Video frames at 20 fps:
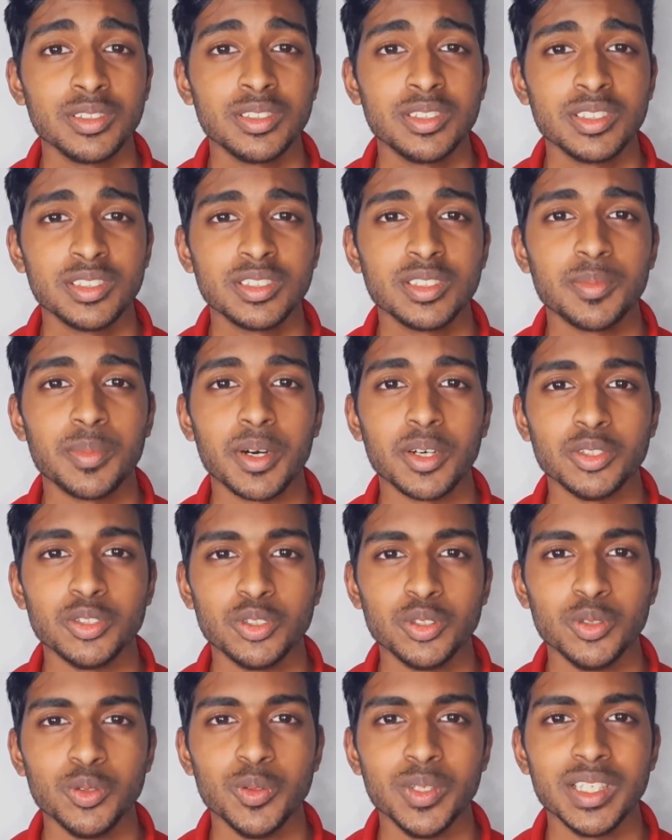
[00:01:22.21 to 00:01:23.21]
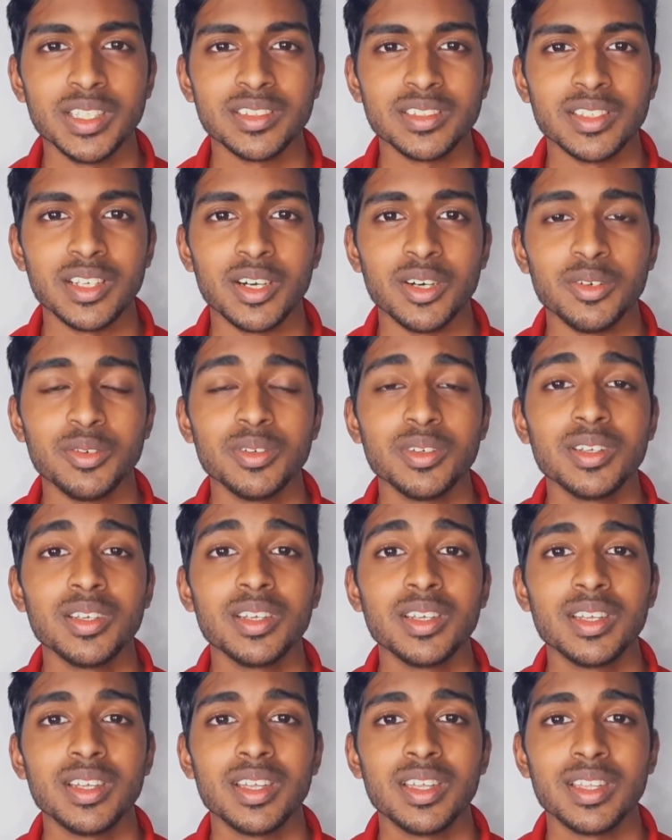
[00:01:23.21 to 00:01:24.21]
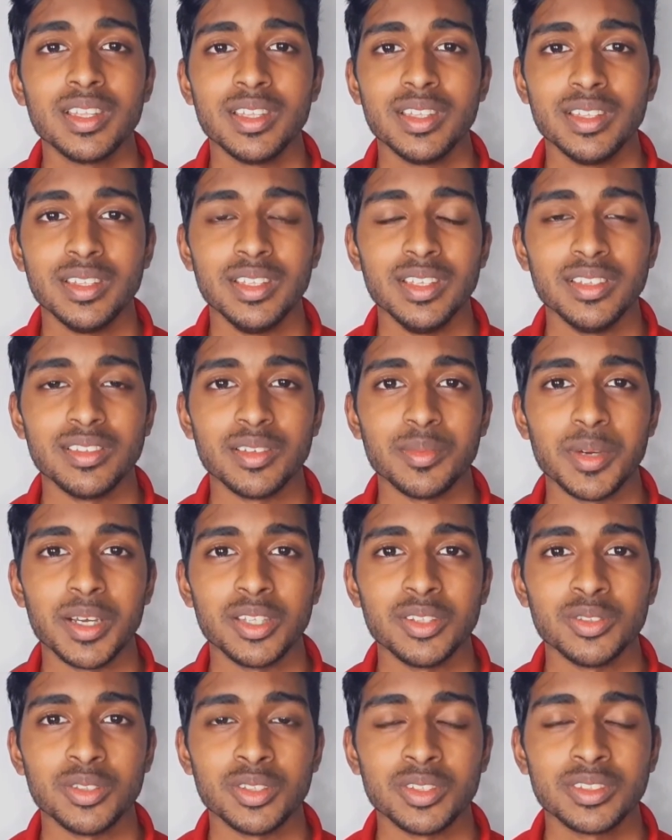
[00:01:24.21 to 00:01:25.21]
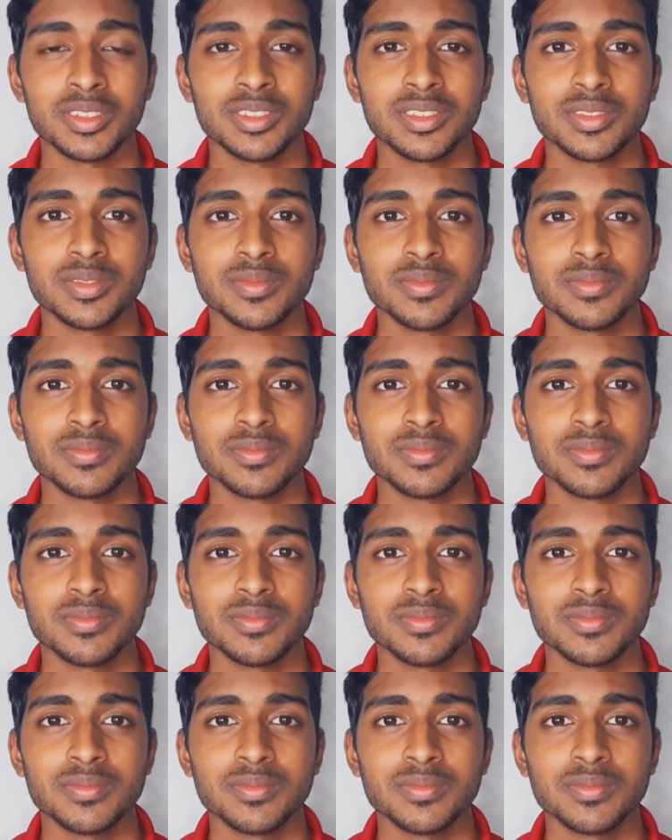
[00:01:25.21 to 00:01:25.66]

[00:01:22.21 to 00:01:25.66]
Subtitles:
just about 2 weeks now. These are my thoughts.